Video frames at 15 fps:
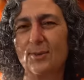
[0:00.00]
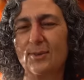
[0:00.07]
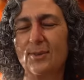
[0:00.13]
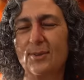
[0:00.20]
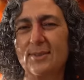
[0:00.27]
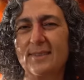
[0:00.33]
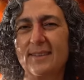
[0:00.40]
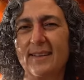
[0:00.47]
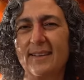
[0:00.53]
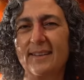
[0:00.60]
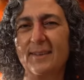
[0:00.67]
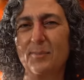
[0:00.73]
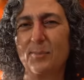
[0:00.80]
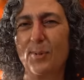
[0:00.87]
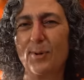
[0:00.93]
it was an
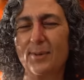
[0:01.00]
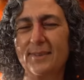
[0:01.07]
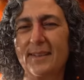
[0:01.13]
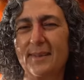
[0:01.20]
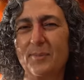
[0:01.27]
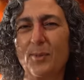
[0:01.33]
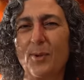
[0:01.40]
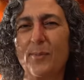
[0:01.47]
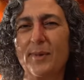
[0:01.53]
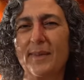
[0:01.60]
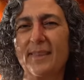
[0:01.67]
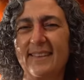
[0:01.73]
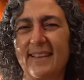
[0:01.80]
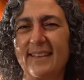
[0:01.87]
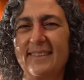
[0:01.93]
important moment
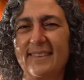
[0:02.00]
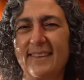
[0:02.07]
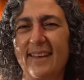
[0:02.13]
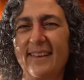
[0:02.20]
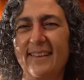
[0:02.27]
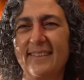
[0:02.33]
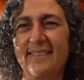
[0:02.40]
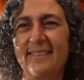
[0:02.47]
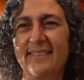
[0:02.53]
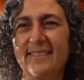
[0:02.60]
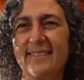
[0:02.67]
that day.